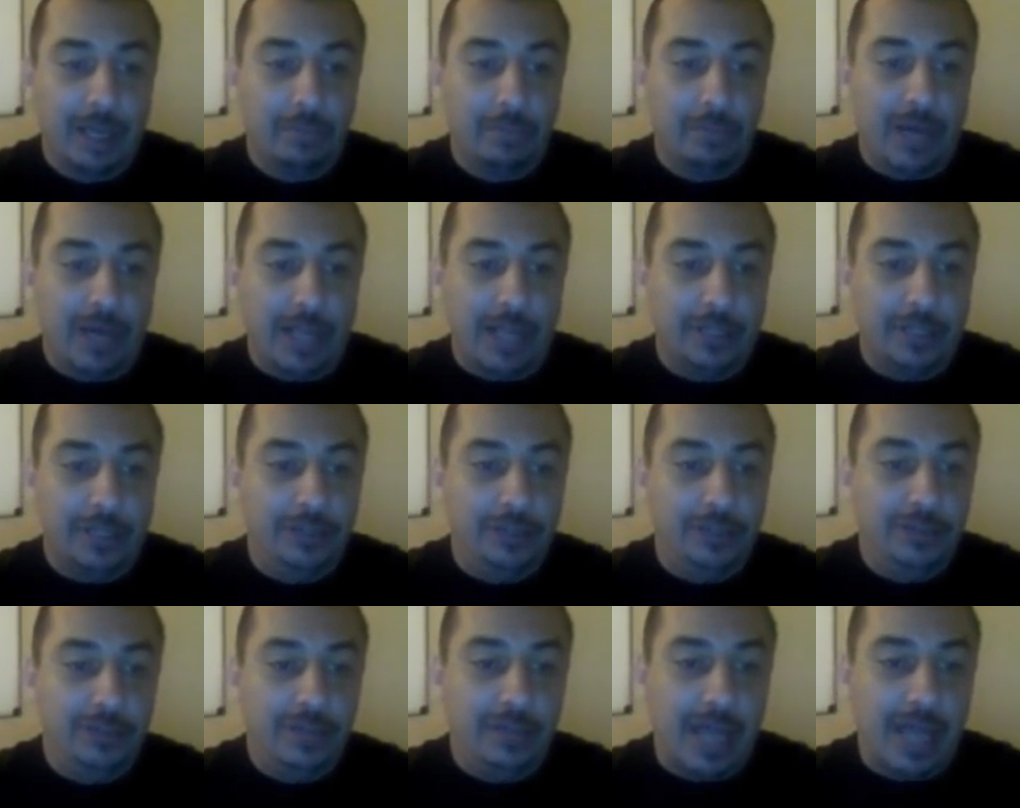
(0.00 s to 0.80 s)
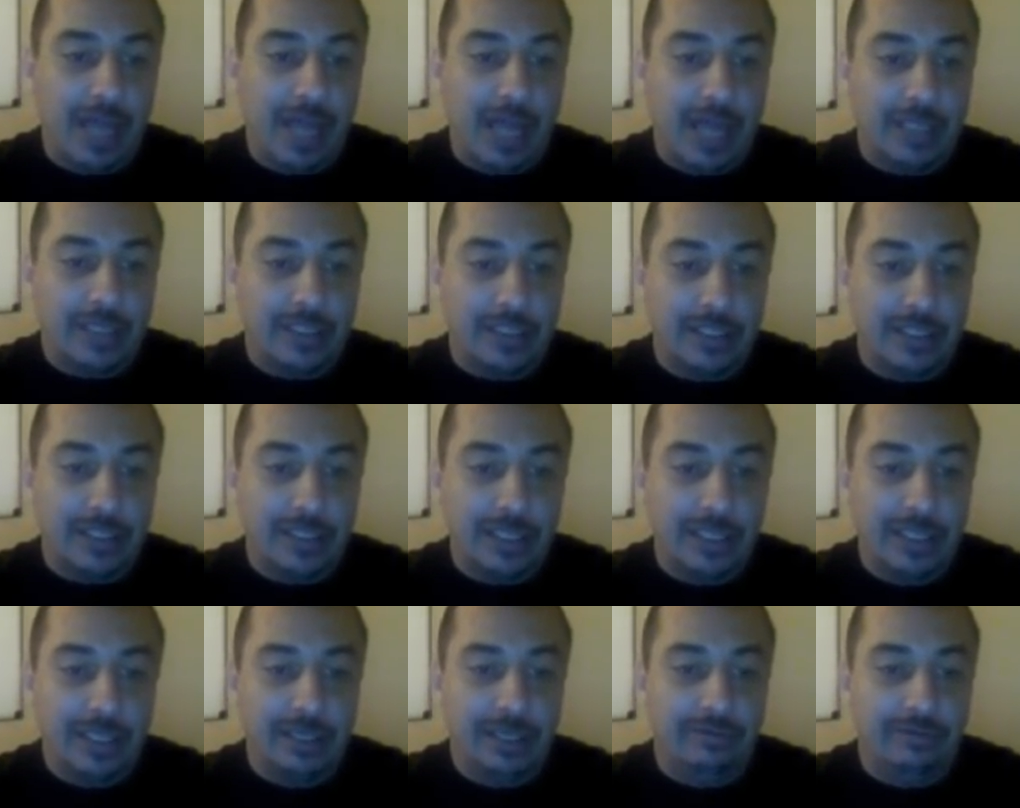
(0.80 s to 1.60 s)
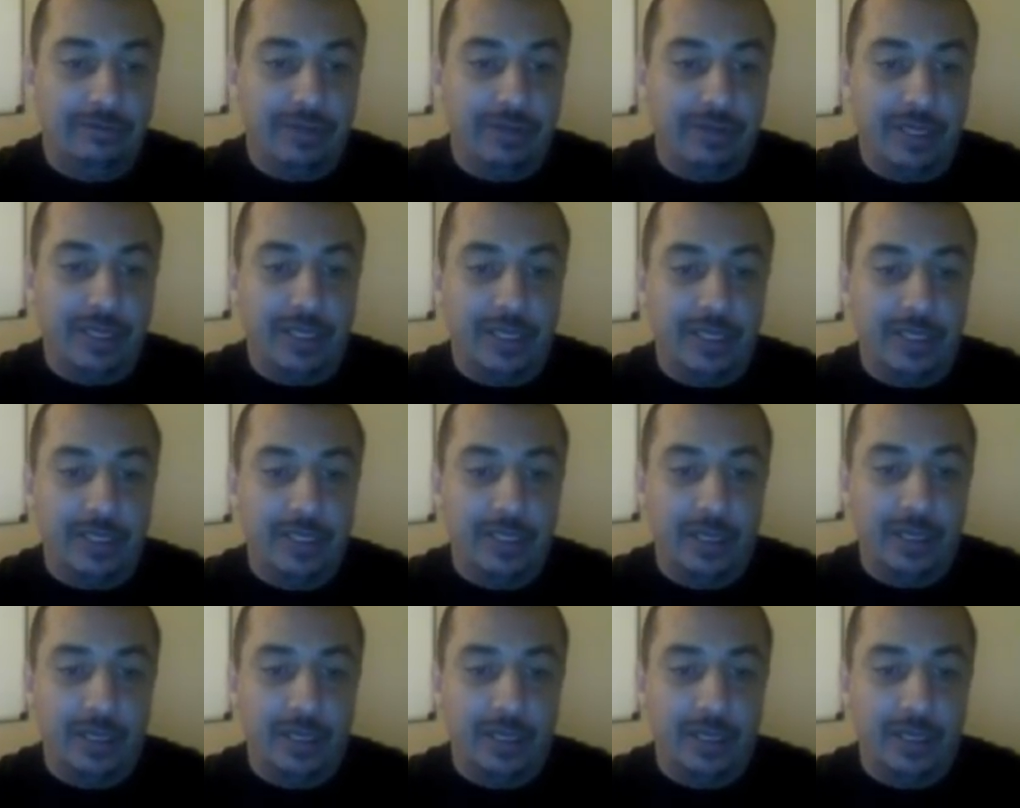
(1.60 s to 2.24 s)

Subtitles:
but I do not give it